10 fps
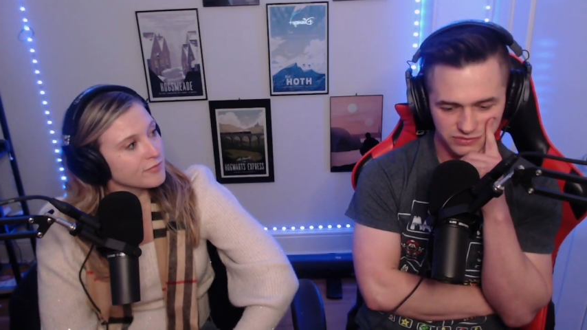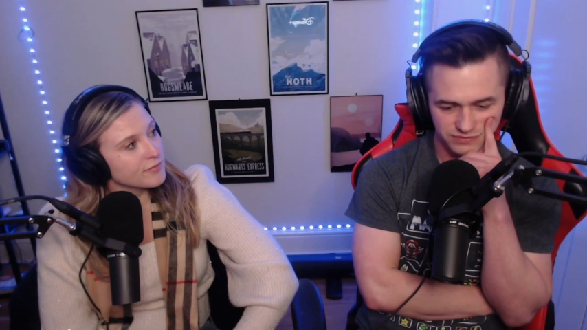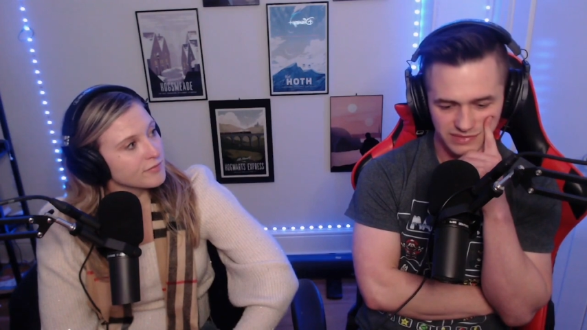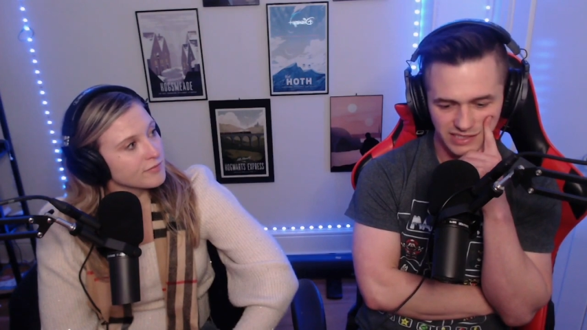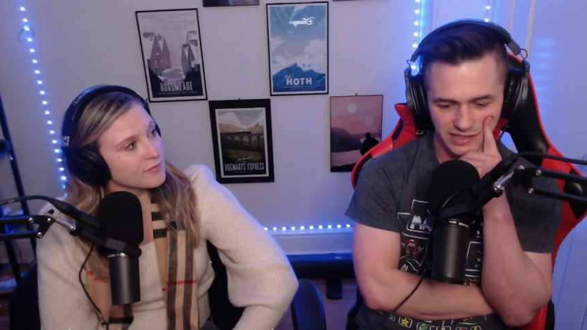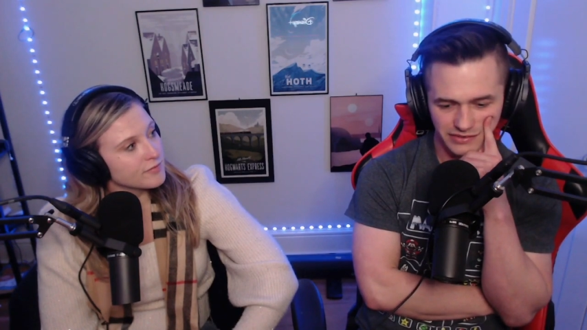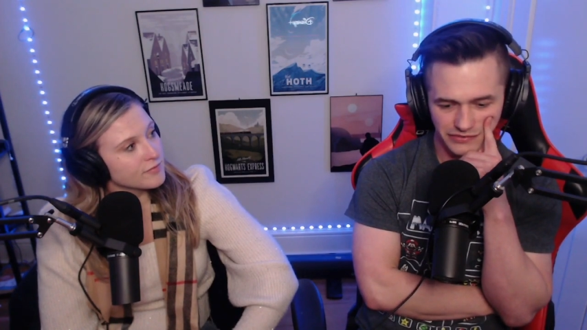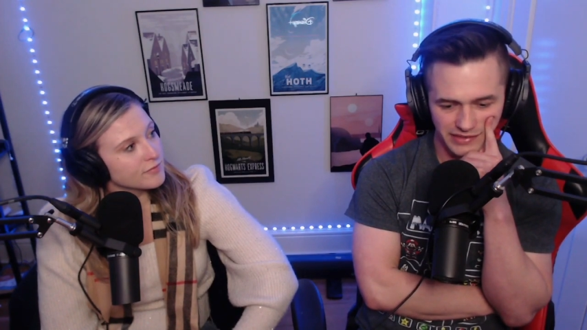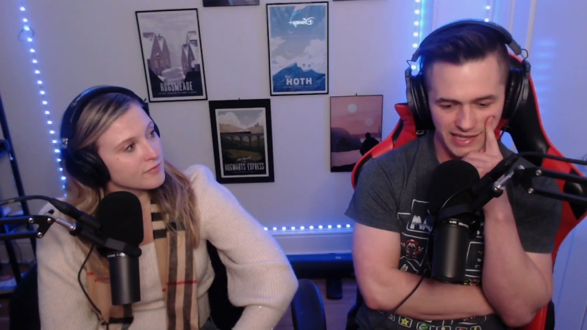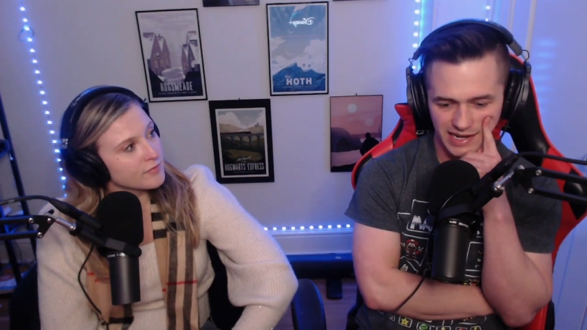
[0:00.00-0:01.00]
Speaker 1: other than
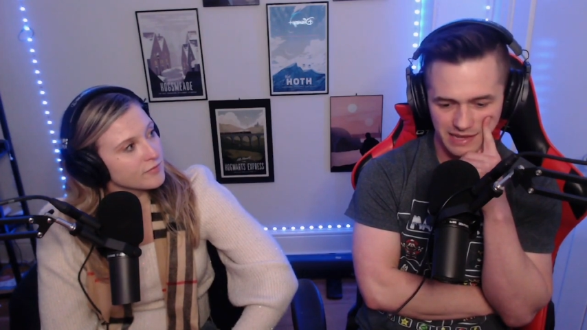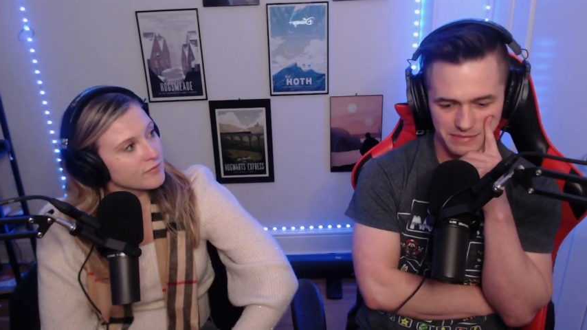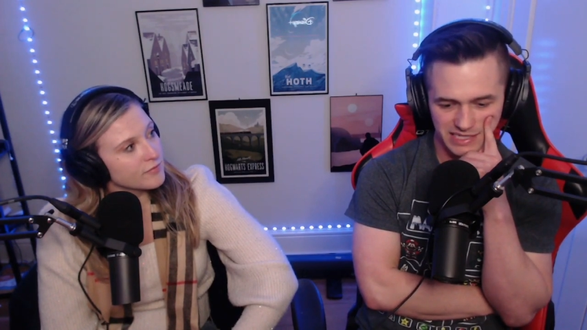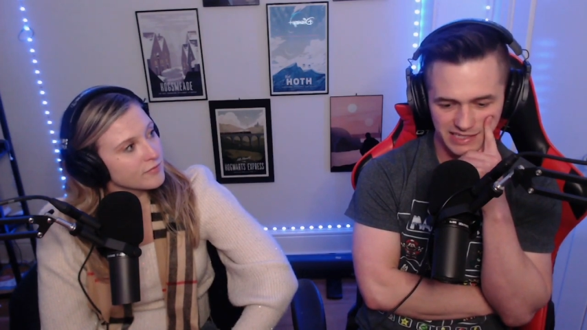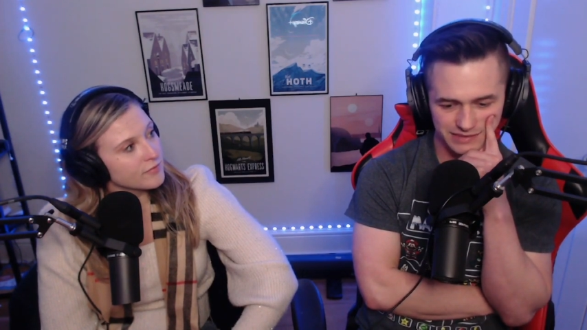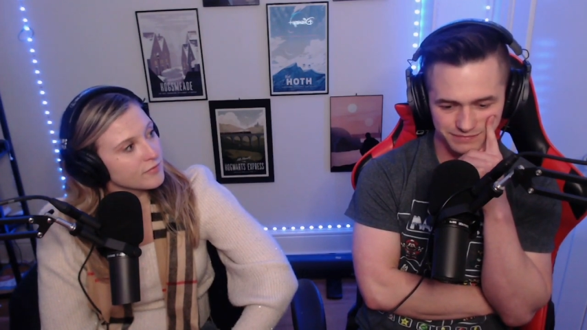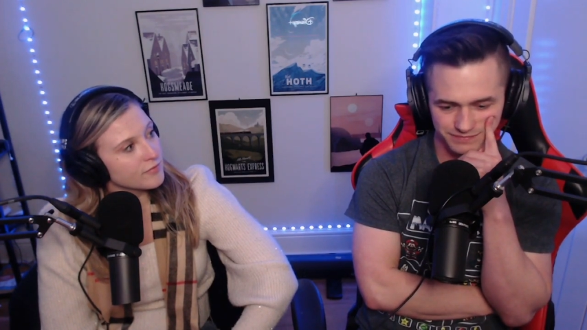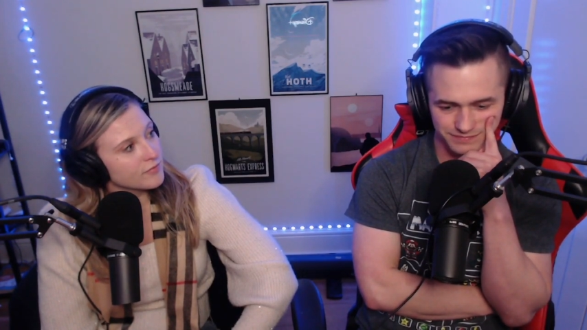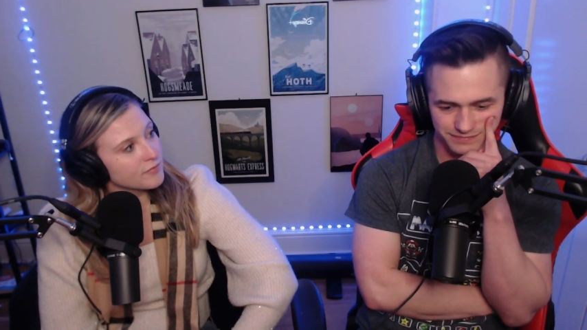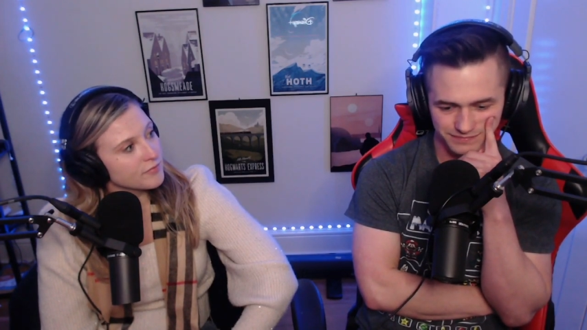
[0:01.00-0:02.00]
that, I mean, I
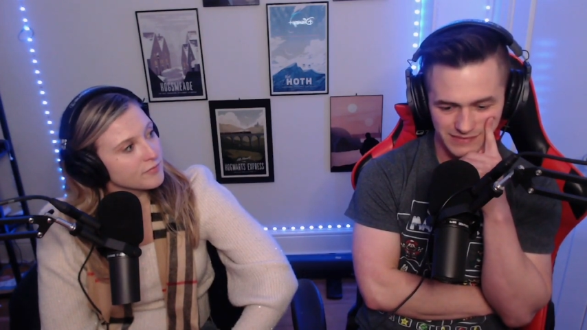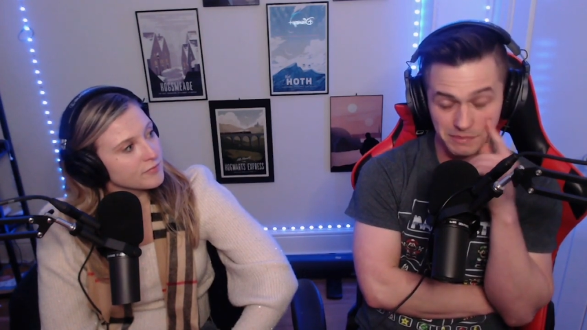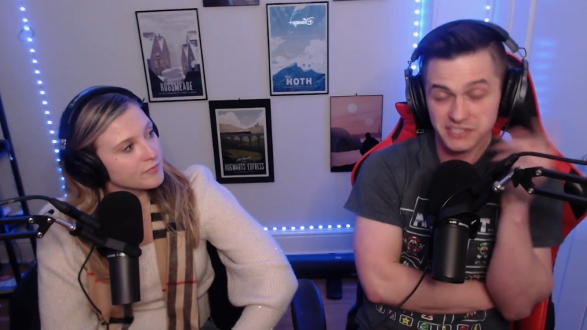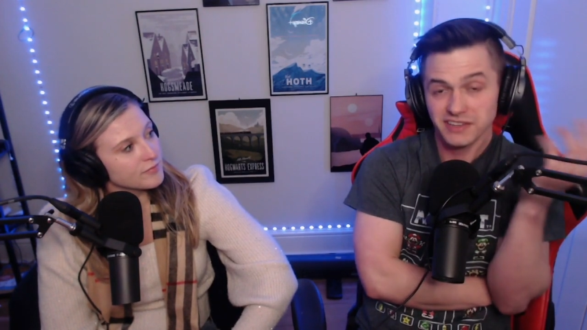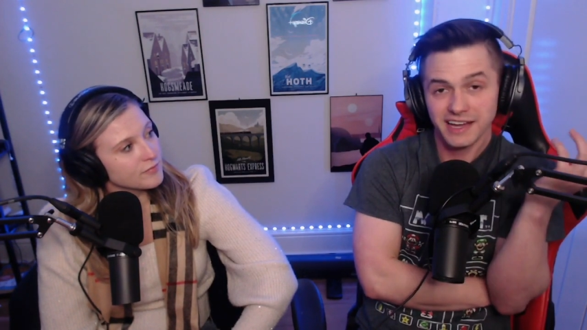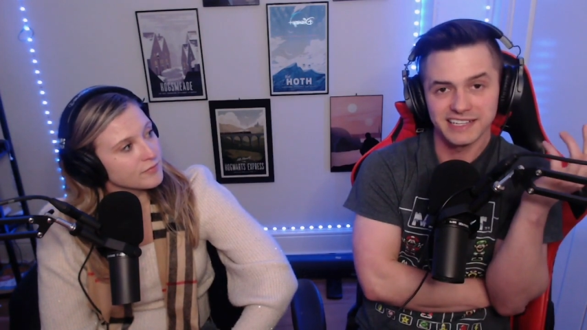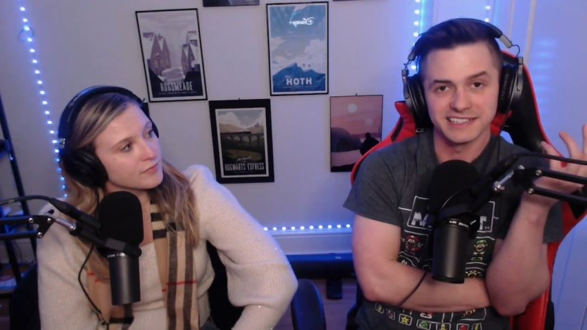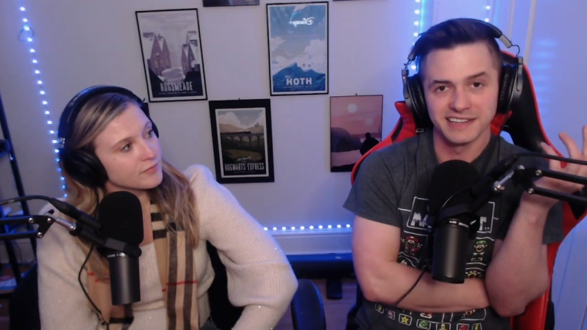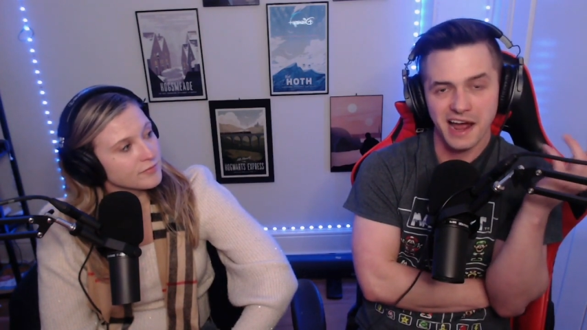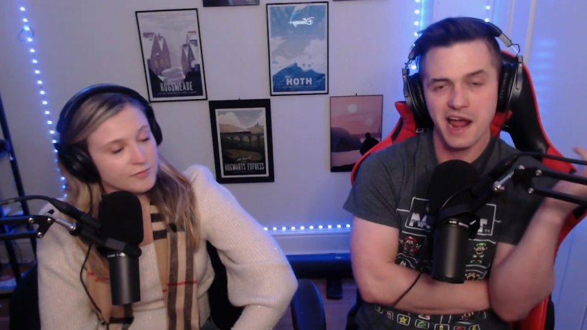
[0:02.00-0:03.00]
I'm excited.
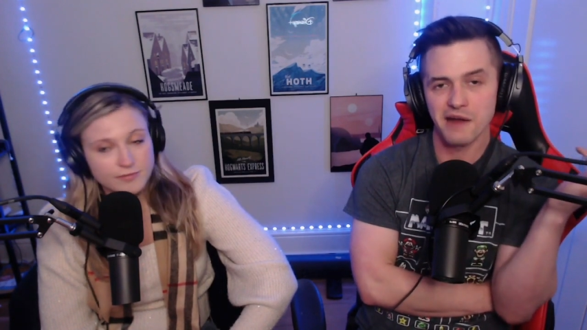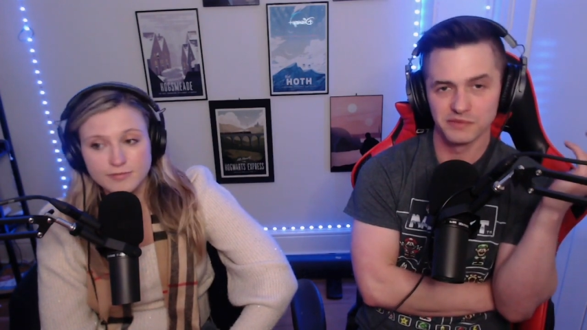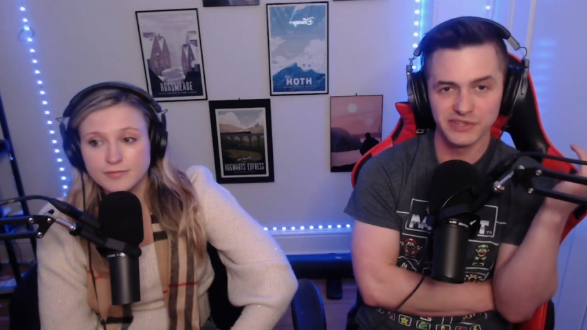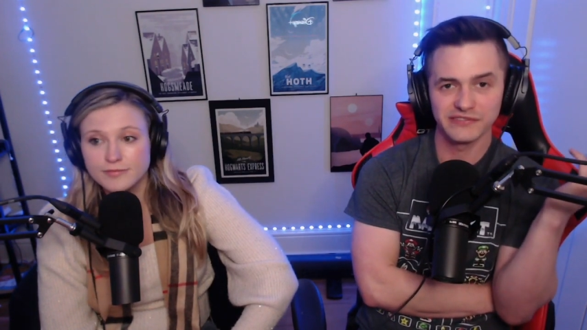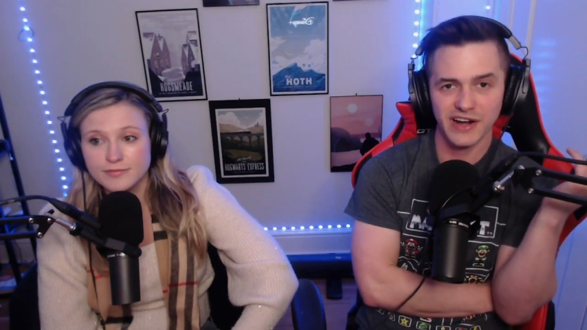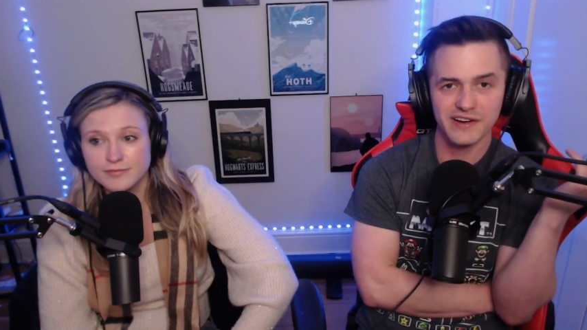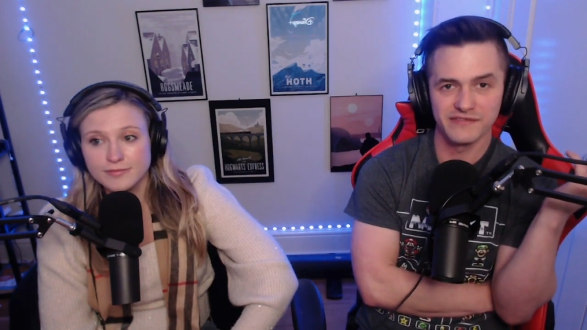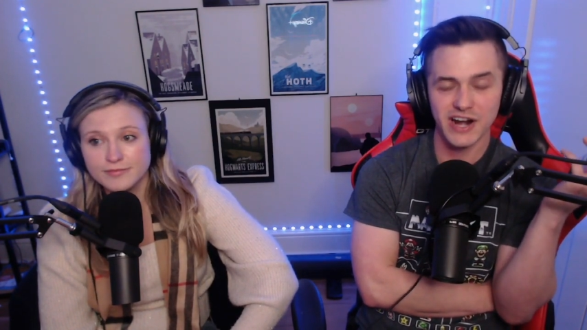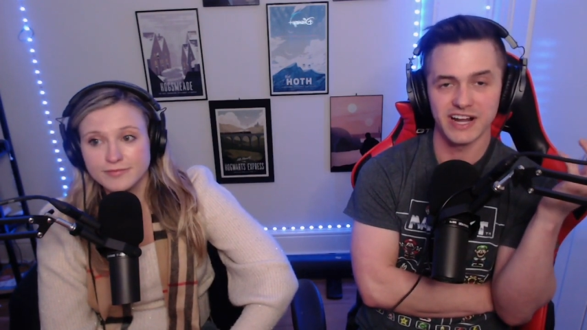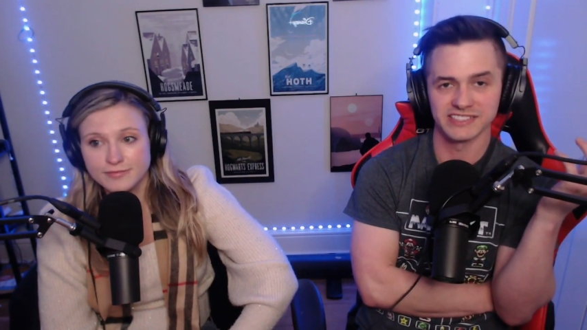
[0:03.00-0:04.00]
I, am really very
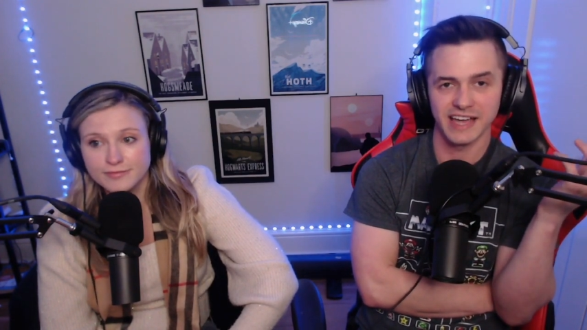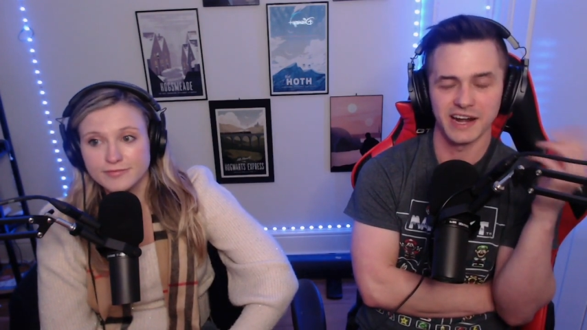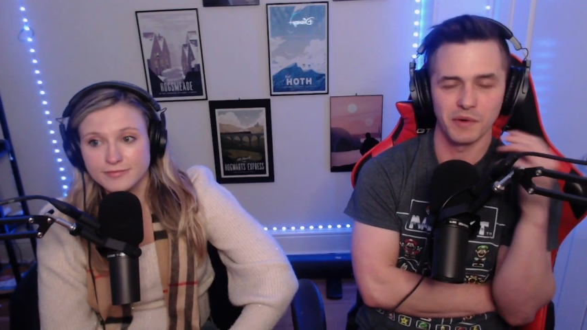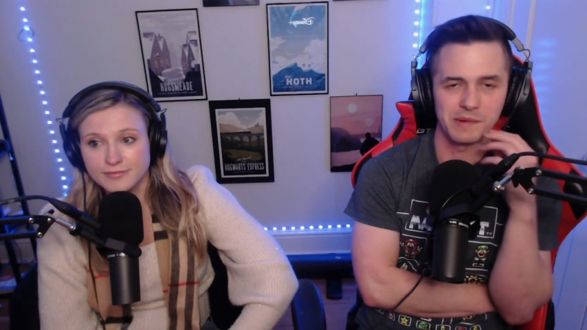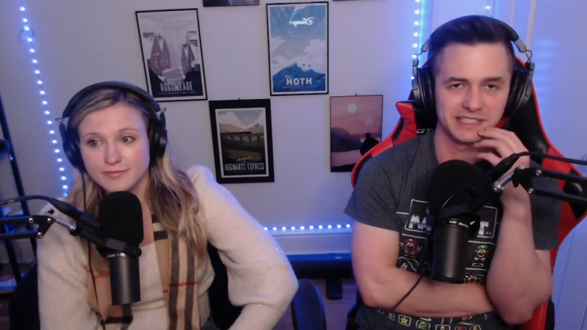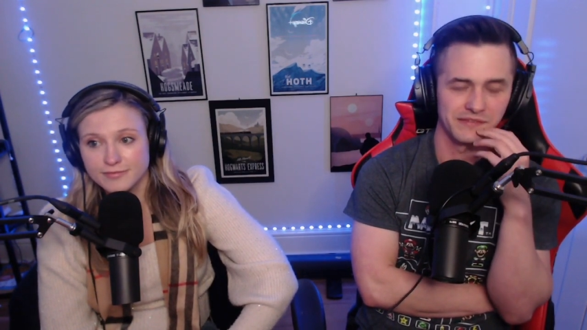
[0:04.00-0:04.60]
very excited. I want to make that